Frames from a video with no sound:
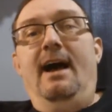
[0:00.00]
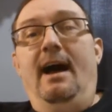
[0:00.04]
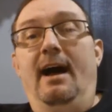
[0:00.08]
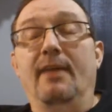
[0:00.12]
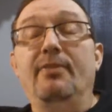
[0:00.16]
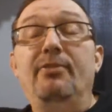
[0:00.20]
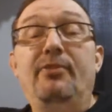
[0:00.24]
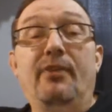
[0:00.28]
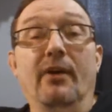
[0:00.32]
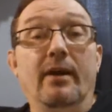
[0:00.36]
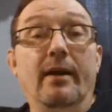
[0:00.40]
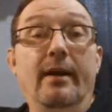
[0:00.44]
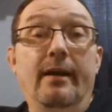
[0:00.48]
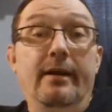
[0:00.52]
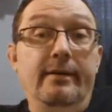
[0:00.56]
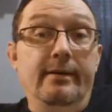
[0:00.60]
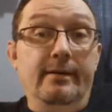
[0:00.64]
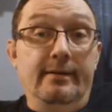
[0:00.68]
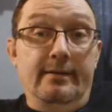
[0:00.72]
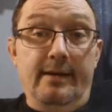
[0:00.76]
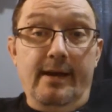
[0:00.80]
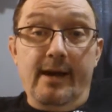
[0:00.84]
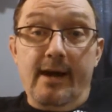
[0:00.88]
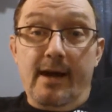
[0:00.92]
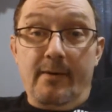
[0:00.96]
I thought I
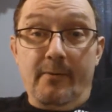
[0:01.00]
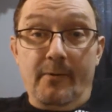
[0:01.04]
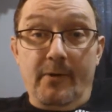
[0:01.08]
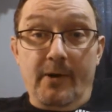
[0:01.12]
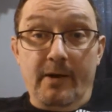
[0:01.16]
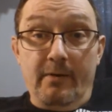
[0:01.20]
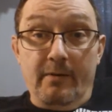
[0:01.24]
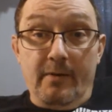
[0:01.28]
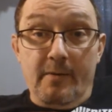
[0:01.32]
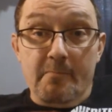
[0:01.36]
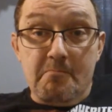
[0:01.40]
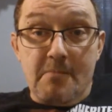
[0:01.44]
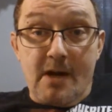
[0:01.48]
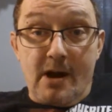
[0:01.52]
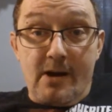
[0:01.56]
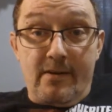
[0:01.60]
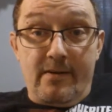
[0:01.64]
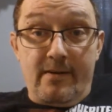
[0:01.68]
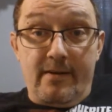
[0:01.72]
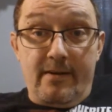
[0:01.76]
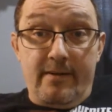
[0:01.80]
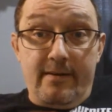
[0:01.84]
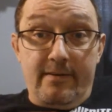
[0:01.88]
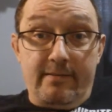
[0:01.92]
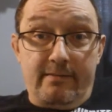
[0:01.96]
just got away with
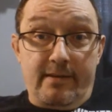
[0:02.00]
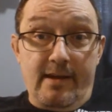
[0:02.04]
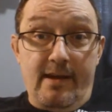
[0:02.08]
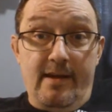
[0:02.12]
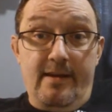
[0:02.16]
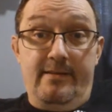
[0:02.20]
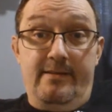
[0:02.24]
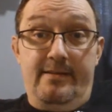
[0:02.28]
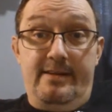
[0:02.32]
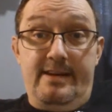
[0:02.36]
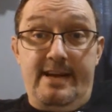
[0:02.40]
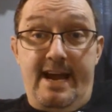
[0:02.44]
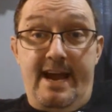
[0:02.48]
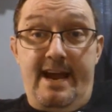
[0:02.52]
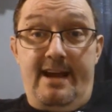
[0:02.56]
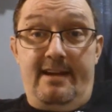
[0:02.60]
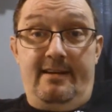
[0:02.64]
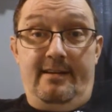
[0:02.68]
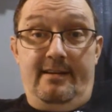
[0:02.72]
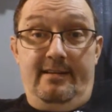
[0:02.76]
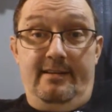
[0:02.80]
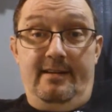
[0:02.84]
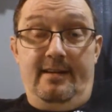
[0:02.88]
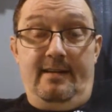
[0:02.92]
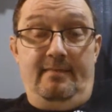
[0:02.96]
murder. Son of
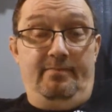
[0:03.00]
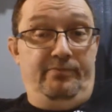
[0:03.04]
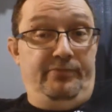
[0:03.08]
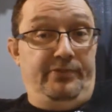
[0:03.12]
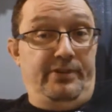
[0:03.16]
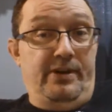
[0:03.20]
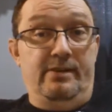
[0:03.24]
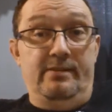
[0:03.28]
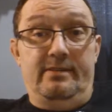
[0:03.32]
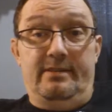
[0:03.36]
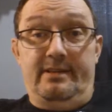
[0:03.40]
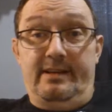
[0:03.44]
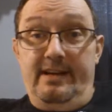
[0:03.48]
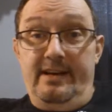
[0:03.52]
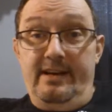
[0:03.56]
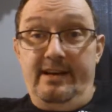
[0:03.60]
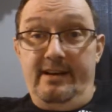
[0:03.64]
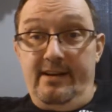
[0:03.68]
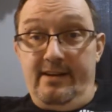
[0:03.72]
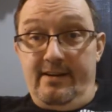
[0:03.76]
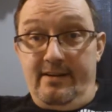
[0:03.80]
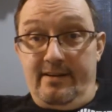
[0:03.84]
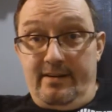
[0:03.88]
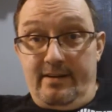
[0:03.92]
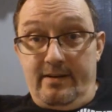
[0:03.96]
Jack, I'm 13
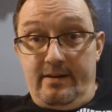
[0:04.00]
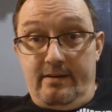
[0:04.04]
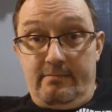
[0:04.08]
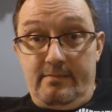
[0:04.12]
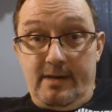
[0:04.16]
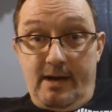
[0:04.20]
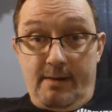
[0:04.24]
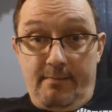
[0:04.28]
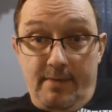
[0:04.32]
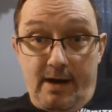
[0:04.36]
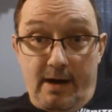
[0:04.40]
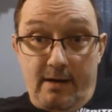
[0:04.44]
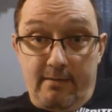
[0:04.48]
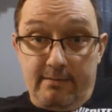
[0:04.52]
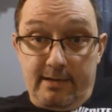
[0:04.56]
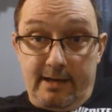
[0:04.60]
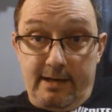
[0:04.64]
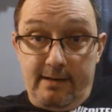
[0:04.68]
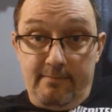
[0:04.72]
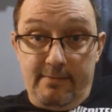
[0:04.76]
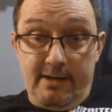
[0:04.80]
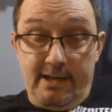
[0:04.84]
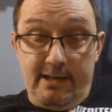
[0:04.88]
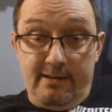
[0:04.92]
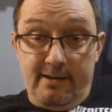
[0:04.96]
years old. My mom
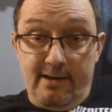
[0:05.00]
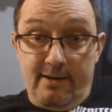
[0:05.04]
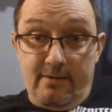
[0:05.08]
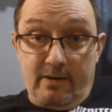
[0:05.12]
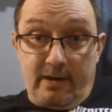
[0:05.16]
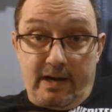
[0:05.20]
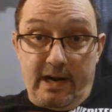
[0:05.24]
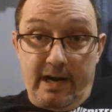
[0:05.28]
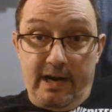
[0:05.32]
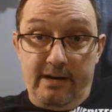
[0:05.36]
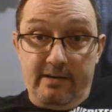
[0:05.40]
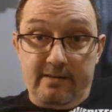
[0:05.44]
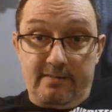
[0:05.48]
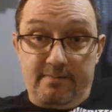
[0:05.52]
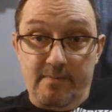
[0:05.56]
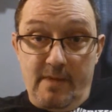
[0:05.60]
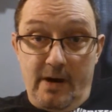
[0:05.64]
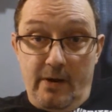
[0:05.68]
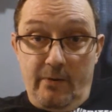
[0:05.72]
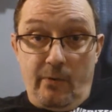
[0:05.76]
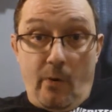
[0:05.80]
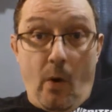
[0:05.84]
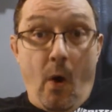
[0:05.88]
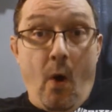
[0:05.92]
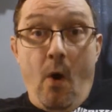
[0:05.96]
gave me the okay to
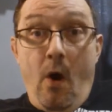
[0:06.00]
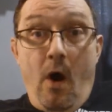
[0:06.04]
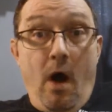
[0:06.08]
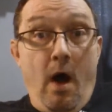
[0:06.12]
smoke.